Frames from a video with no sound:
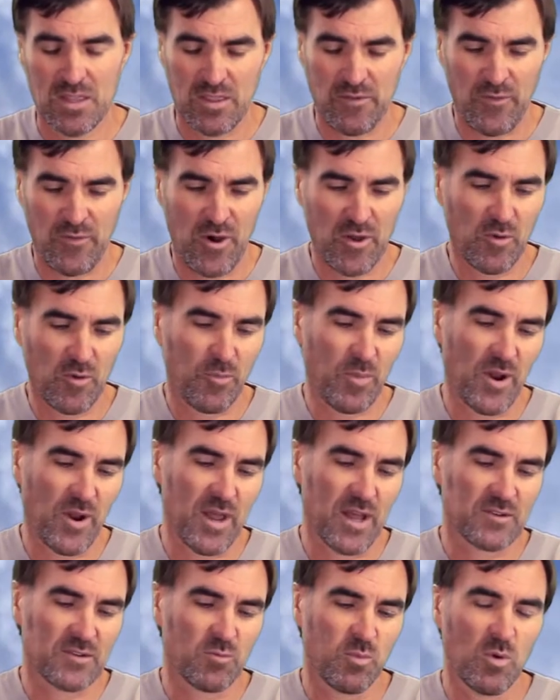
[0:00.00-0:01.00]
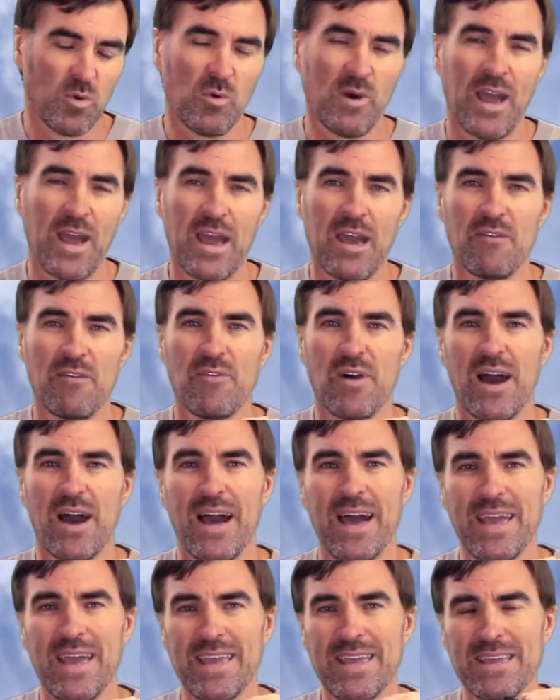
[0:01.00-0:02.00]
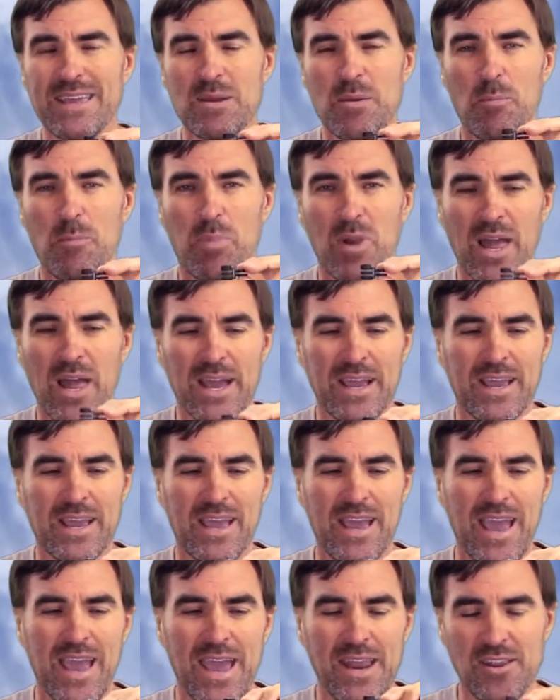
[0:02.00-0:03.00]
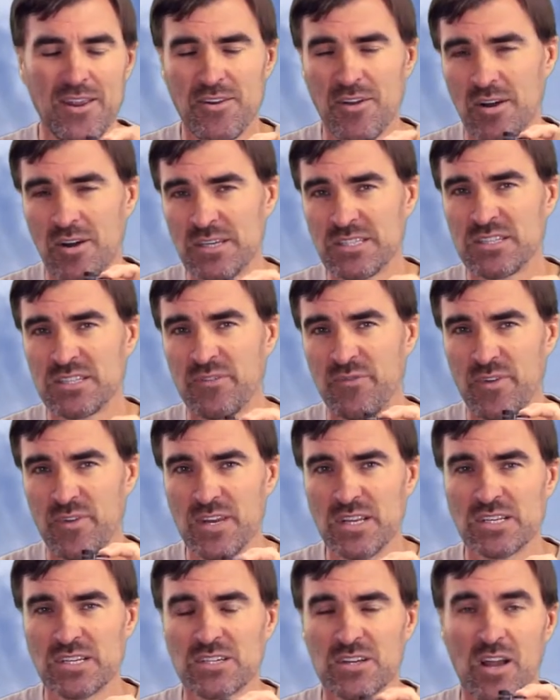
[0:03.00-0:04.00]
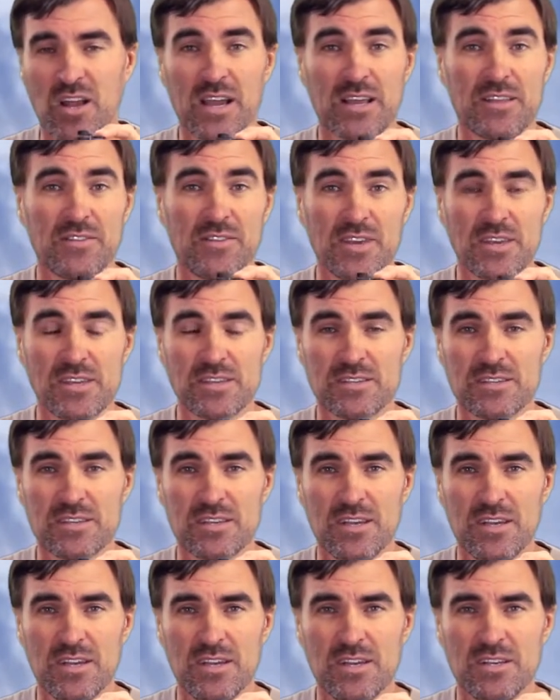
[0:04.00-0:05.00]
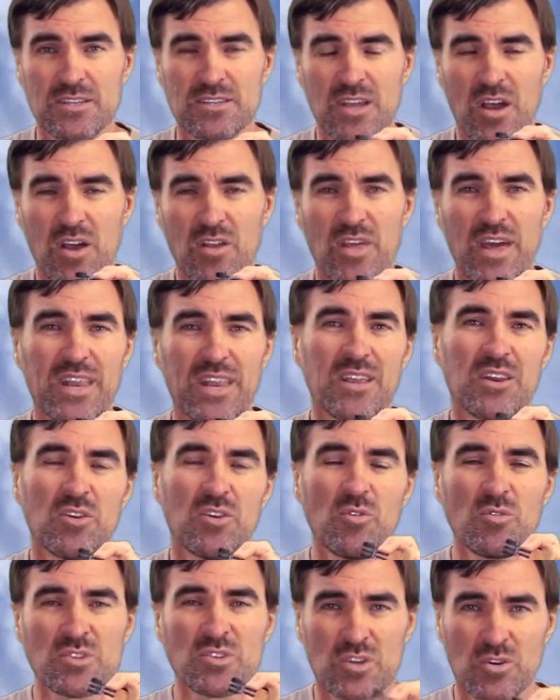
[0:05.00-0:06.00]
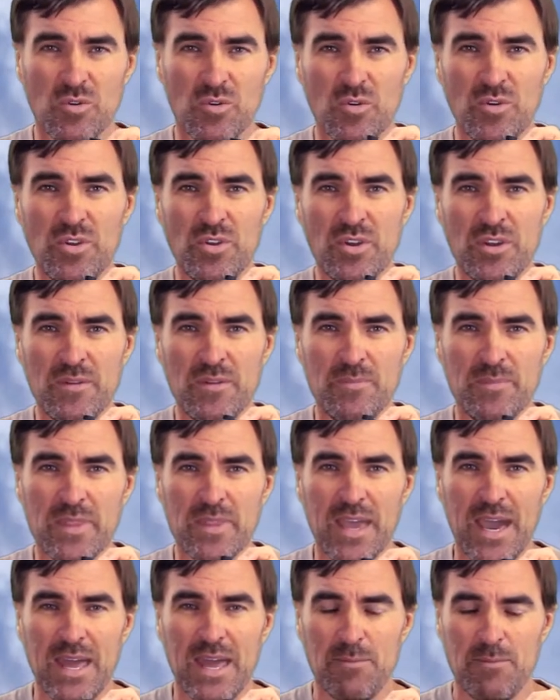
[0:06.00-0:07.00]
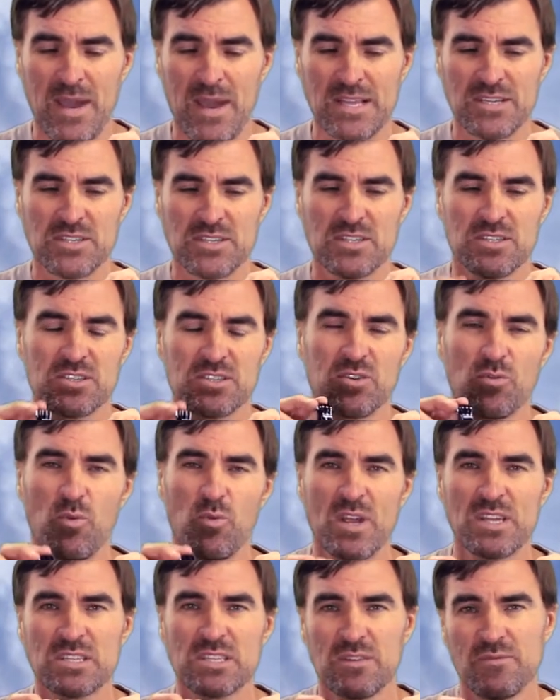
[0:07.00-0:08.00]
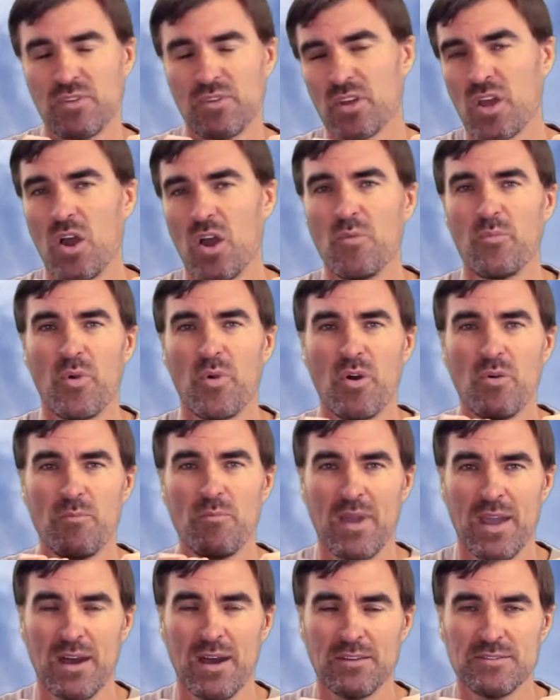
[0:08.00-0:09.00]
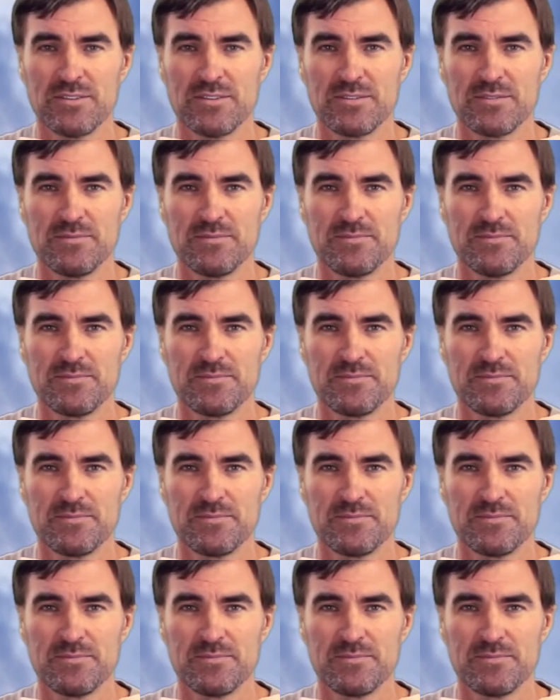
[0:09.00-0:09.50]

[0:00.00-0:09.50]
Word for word: The final product will have a black anodized finish like this, so that it looks good and matches the rest of the GoPro mount.